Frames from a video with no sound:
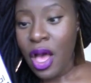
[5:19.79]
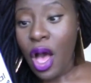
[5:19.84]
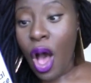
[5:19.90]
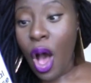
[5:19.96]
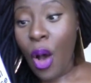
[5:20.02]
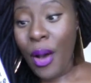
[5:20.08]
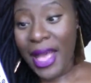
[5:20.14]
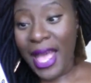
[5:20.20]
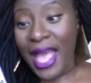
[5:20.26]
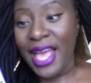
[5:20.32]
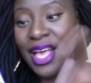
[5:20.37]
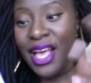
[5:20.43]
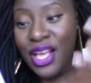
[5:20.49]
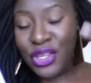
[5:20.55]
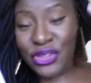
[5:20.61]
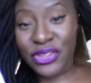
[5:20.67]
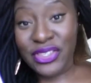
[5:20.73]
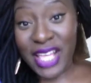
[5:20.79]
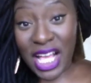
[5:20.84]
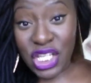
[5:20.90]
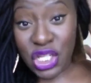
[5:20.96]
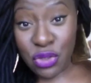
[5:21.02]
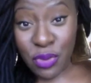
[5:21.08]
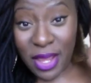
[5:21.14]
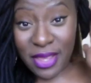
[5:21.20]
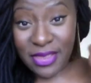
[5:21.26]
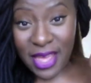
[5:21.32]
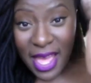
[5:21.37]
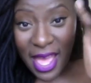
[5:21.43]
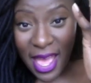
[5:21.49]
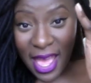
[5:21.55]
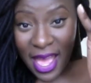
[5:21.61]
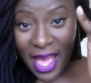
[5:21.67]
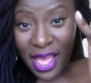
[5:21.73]
Oh, okay. You saturate the
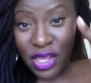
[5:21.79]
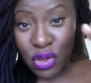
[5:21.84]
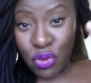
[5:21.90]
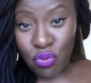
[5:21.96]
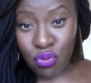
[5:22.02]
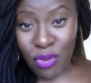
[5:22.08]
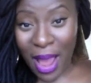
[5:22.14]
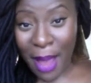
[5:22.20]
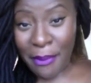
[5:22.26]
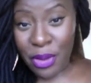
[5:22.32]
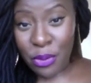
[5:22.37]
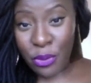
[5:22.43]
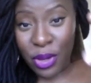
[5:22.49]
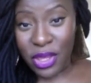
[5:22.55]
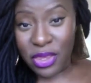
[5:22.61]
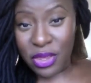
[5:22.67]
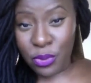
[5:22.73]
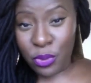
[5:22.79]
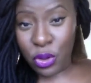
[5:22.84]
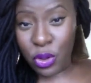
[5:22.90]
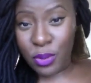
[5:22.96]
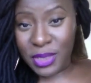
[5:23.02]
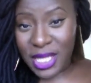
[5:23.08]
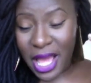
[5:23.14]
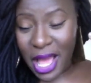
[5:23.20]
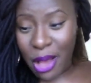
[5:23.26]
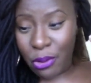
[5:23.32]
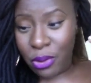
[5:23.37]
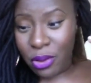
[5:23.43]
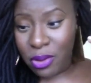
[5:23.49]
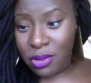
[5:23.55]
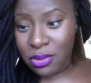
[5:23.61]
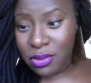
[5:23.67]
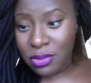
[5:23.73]
hair, you wrap it with a warm
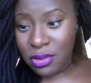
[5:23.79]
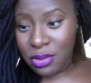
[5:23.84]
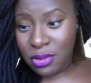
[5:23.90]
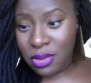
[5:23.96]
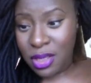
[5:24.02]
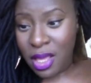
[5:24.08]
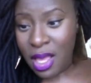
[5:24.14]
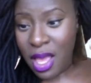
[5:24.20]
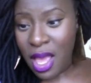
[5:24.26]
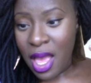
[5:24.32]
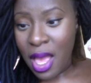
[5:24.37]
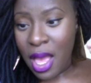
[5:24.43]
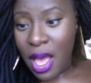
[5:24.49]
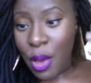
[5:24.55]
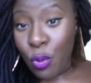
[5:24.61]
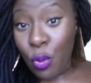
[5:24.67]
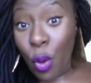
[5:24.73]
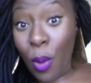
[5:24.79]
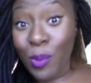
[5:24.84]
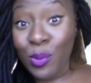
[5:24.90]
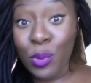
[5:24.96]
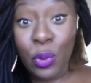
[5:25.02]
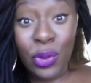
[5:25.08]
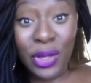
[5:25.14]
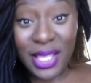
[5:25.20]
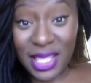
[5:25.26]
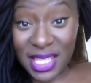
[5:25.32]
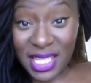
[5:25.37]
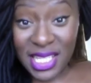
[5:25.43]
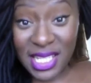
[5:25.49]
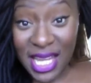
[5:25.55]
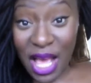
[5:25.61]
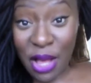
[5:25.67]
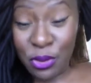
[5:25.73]
towel, warm
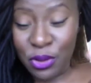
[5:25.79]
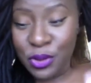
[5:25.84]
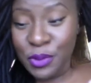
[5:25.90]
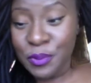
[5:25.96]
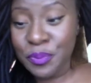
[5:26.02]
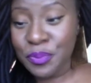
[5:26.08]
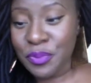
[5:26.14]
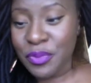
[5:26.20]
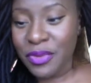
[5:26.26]
moist towel.